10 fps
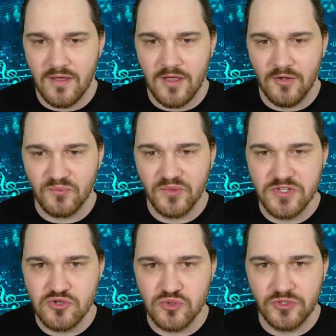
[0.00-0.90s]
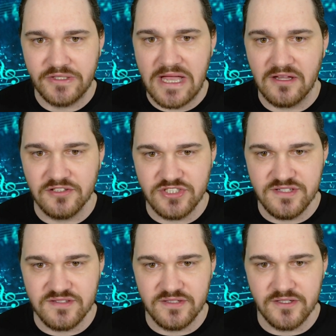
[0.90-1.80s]
Uh, really cool
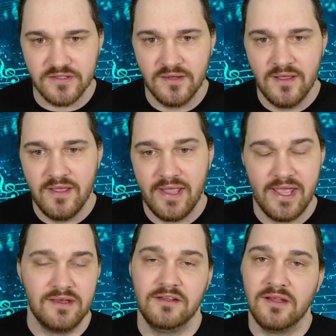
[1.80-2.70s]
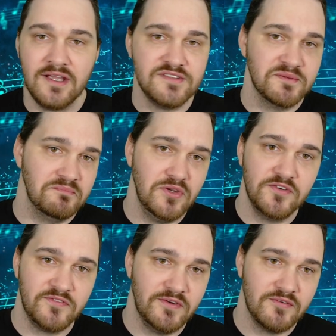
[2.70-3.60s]
analogies in here. And it lines up
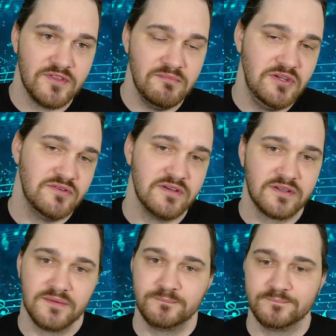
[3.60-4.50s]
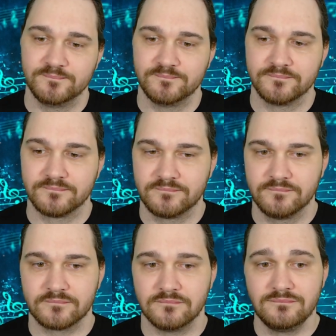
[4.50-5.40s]
beautifully with the music.
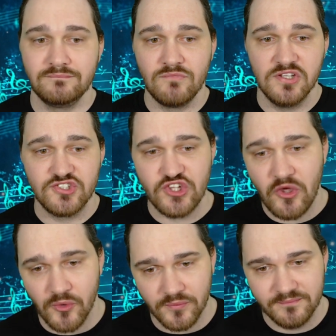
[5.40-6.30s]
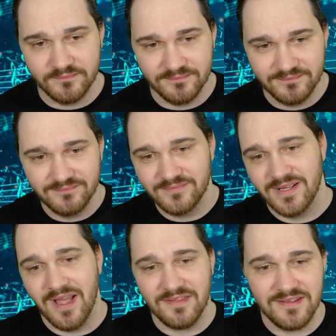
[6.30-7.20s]
So,
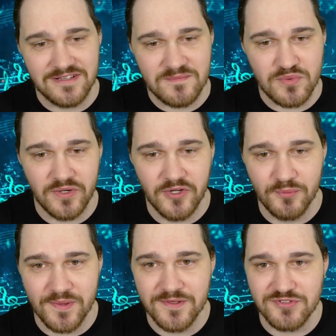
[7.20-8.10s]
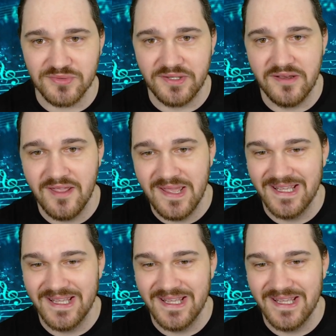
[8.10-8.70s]
I think I did pretty good with this one.